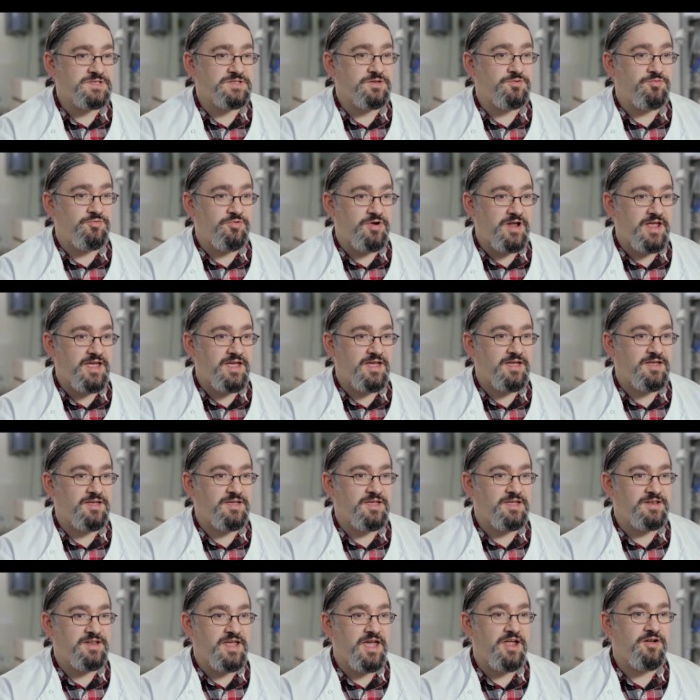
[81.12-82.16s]
is a rare
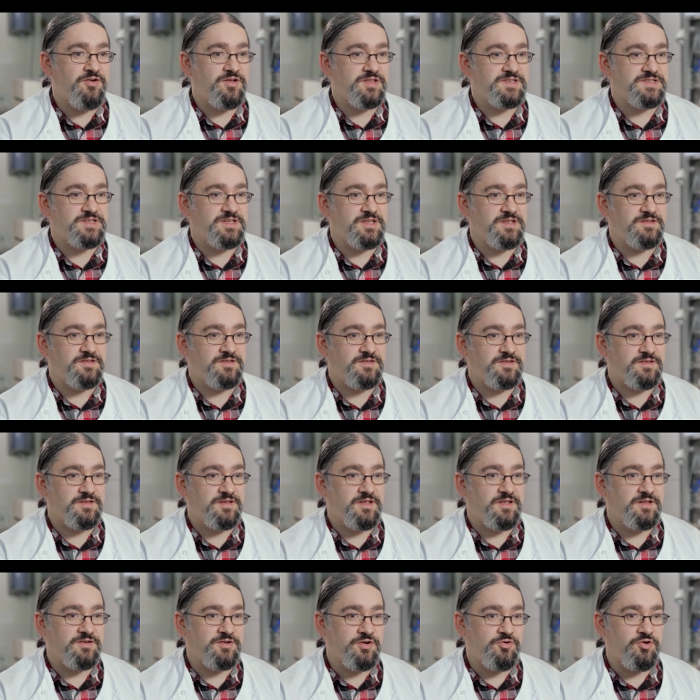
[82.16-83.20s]
inherited
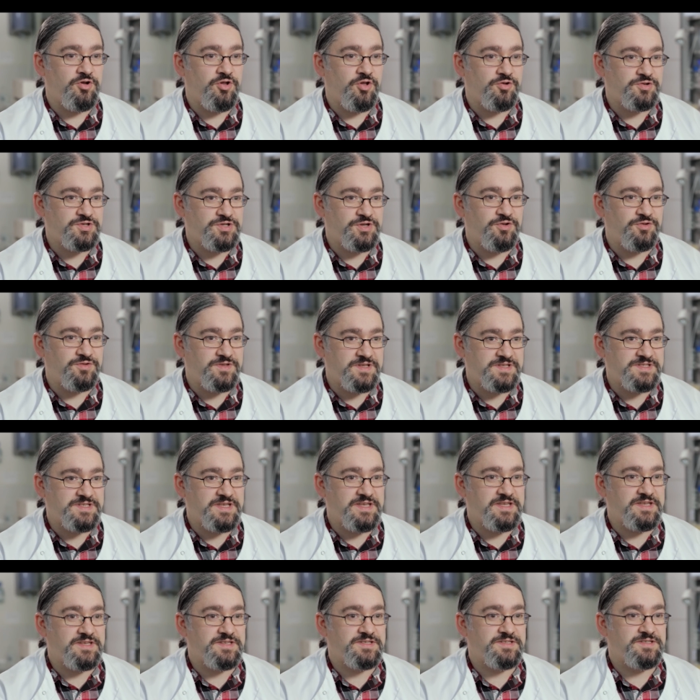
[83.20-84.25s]
neurological
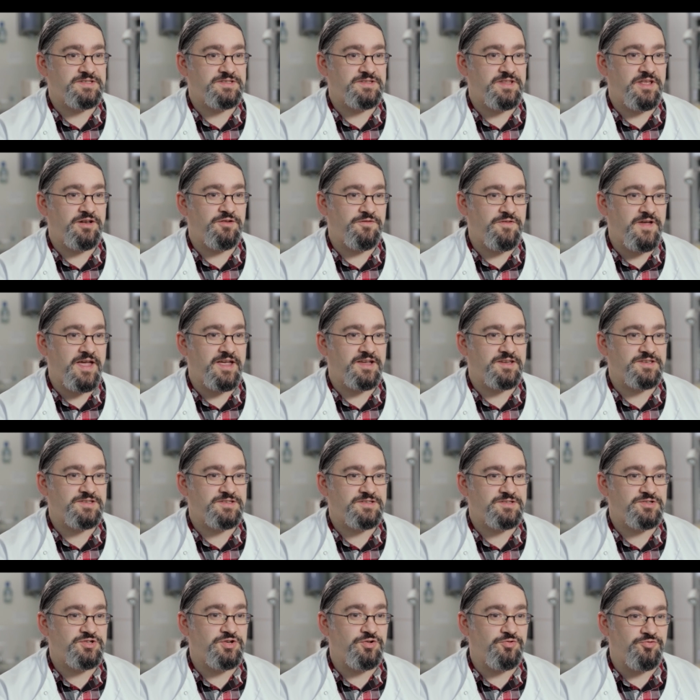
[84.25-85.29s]
disease that
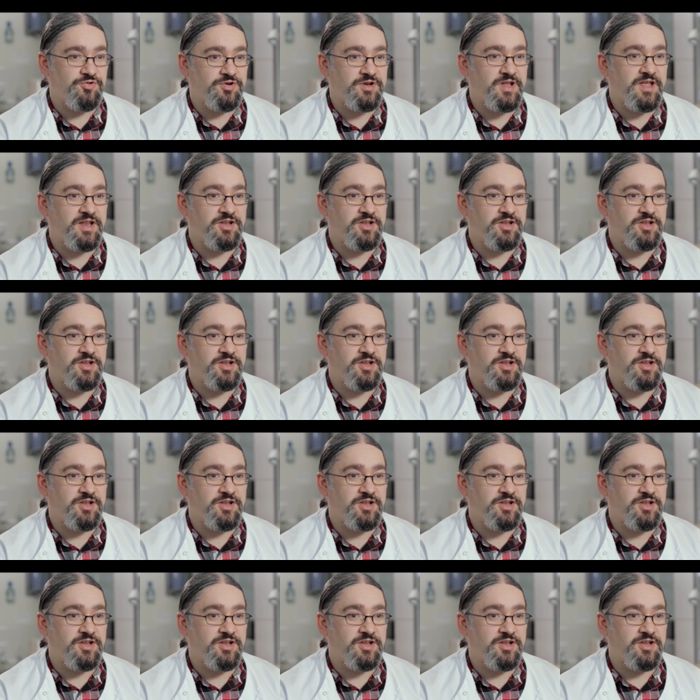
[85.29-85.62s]
affects children